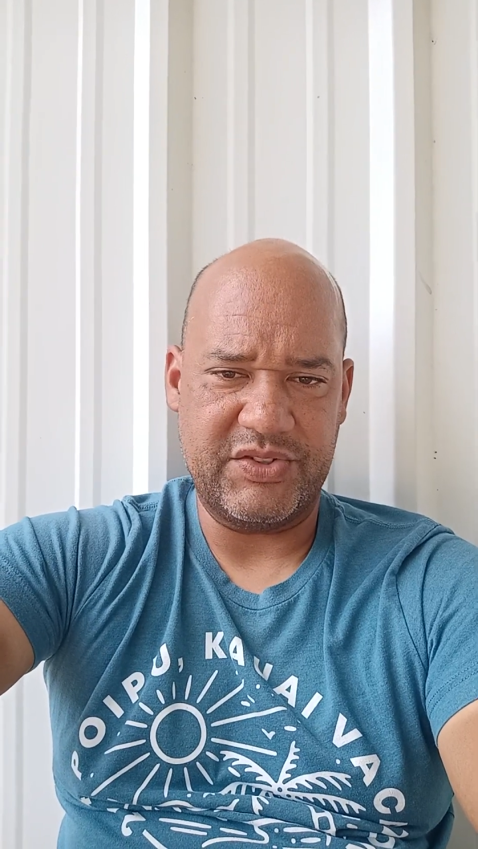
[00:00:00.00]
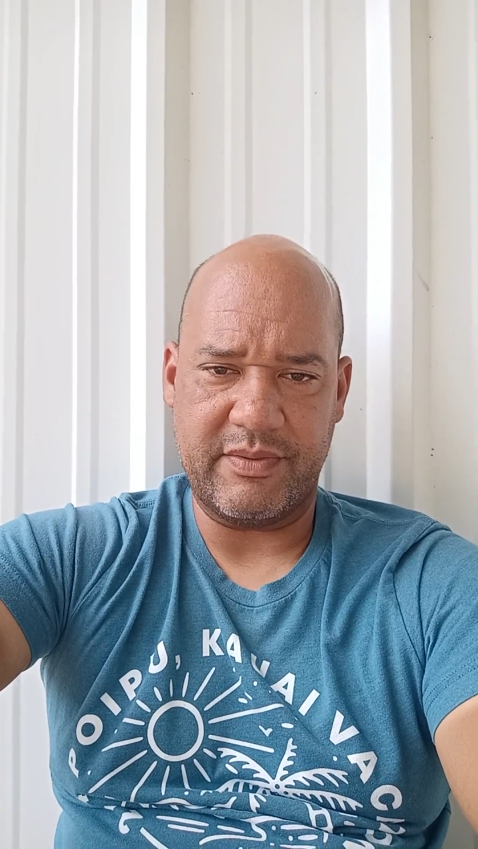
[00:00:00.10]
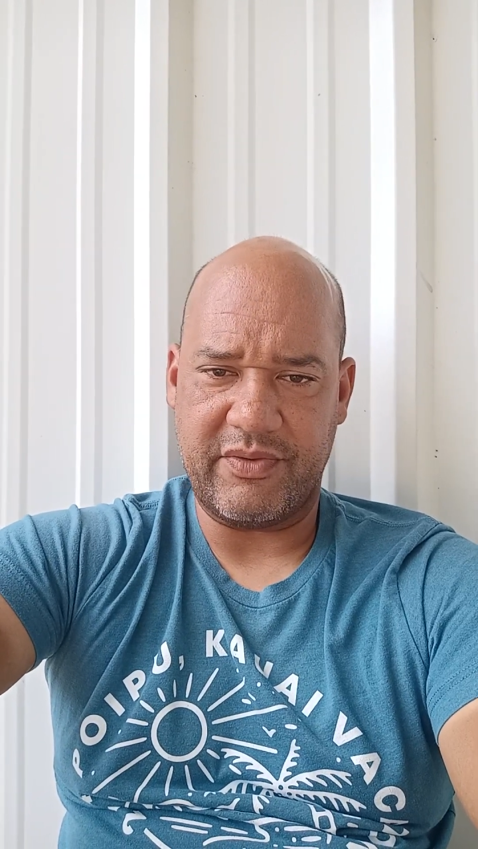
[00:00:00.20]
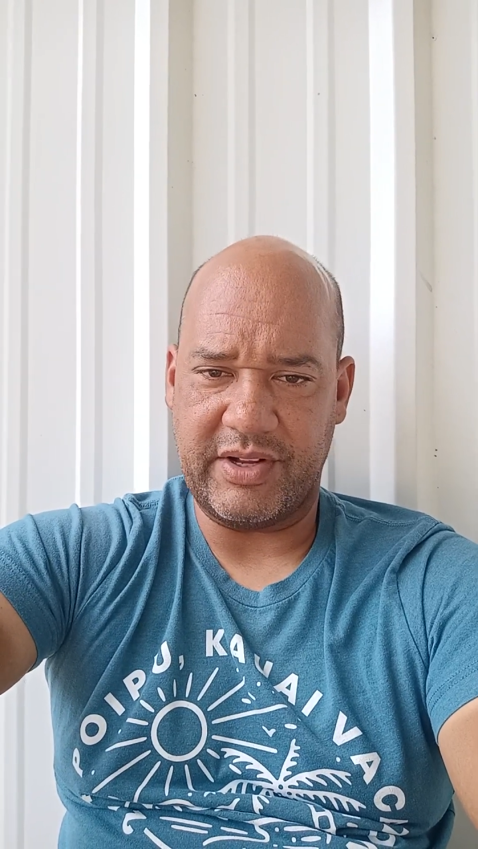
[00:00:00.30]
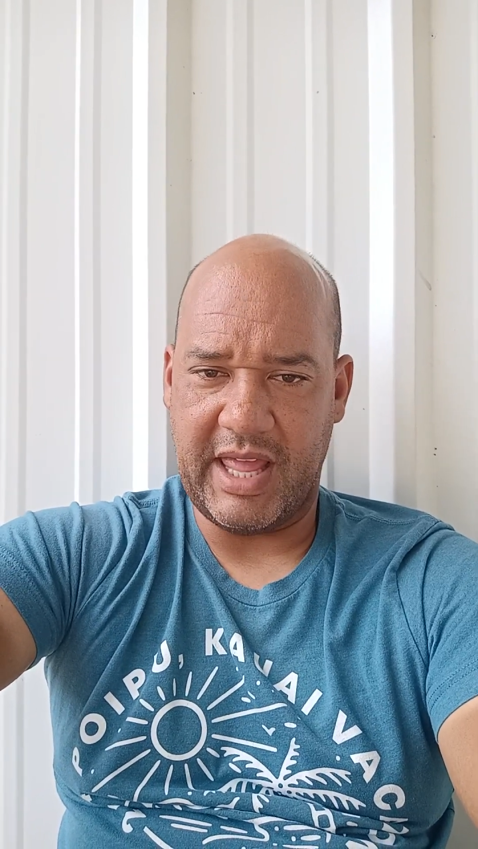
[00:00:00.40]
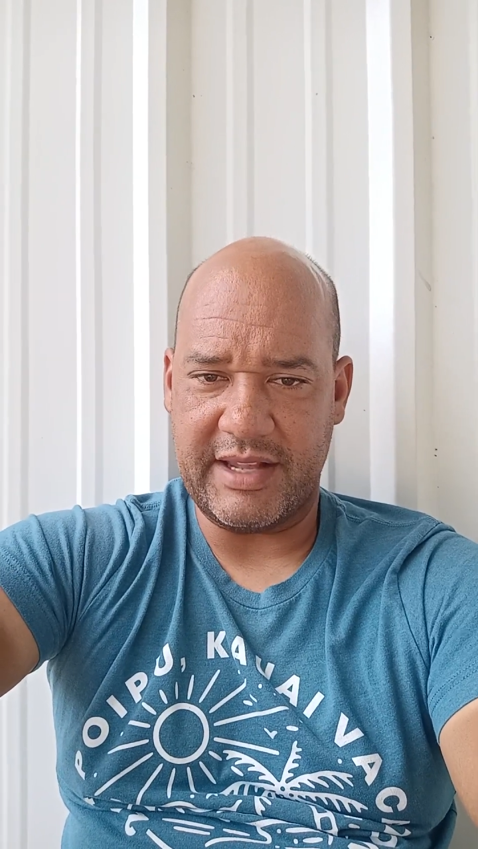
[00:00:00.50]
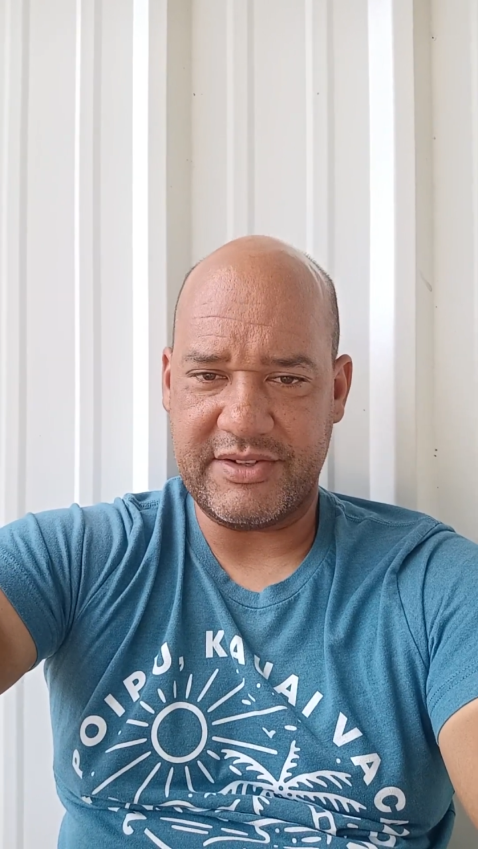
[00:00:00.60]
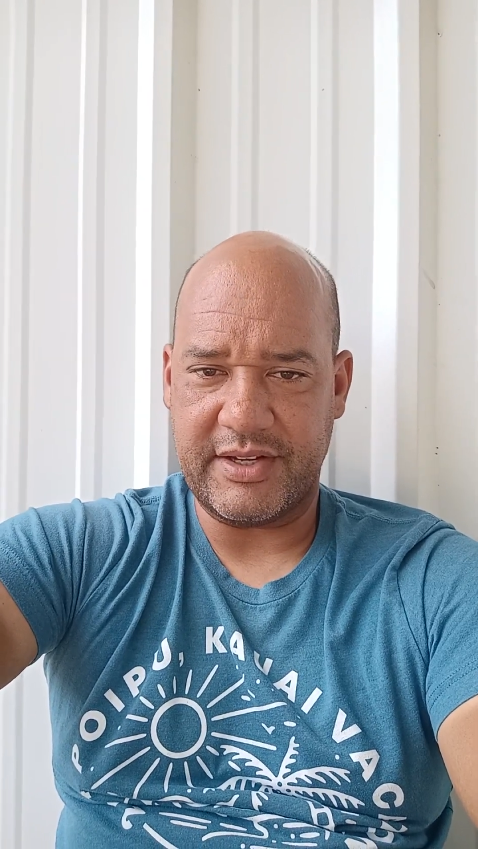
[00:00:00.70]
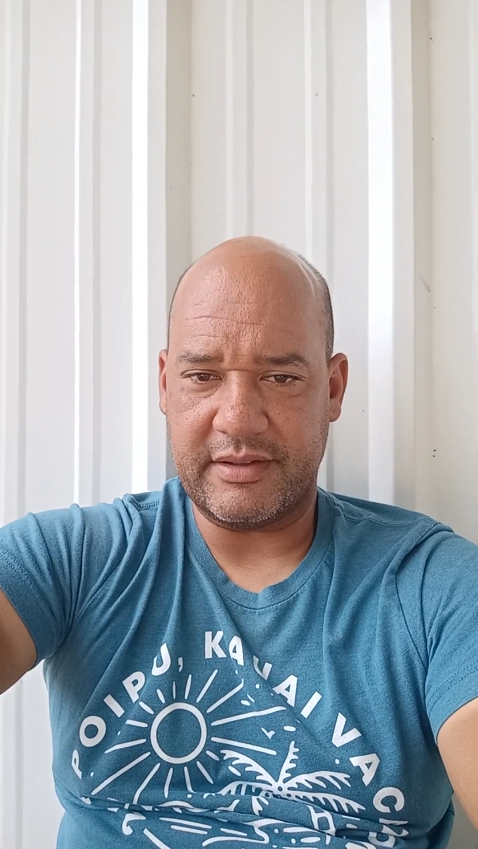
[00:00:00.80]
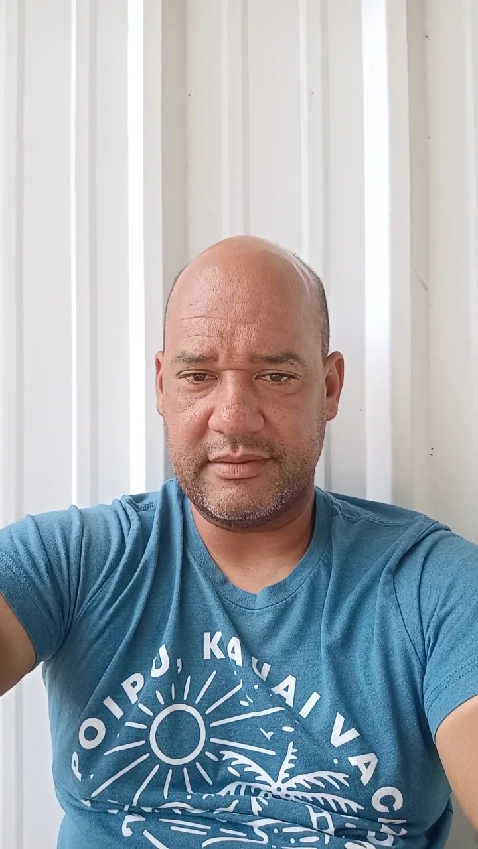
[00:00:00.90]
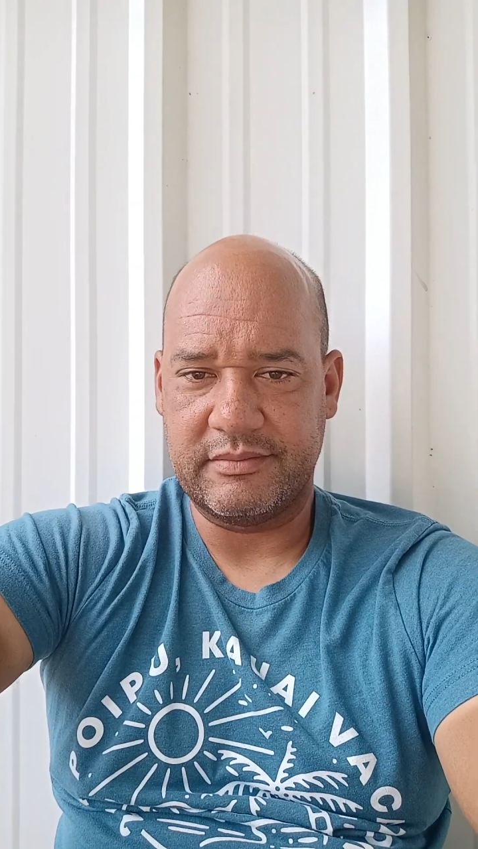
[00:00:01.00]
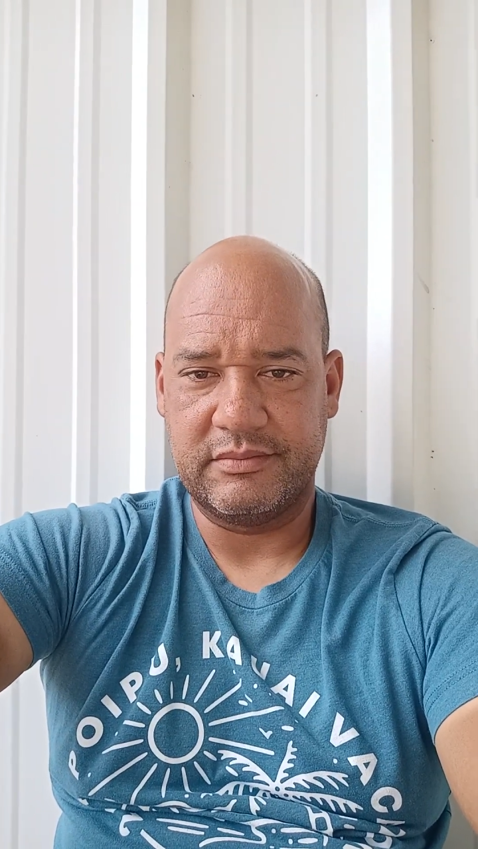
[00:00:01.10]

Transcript: some freelancing,